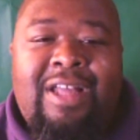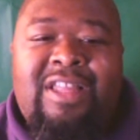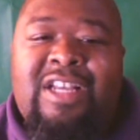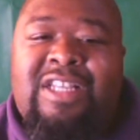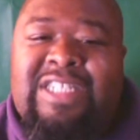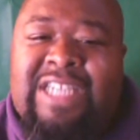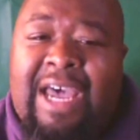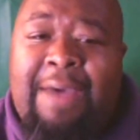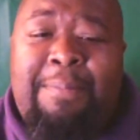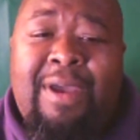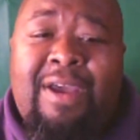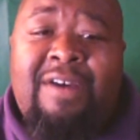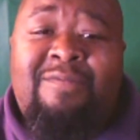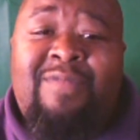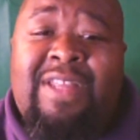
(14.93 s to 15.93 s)
The
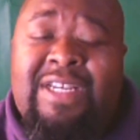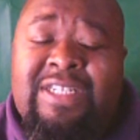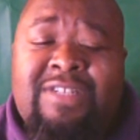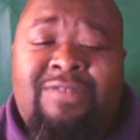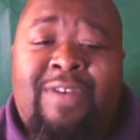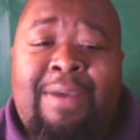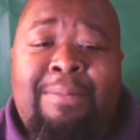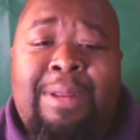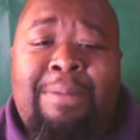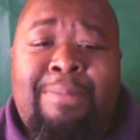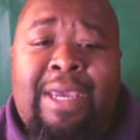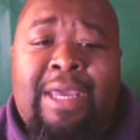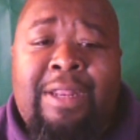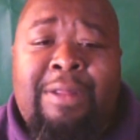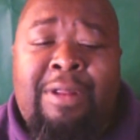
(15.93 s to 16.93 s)
topic of this family
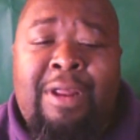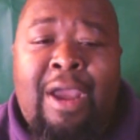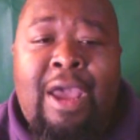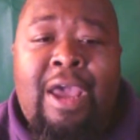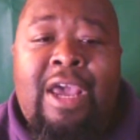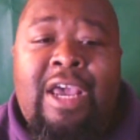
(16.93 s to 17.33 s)
meeting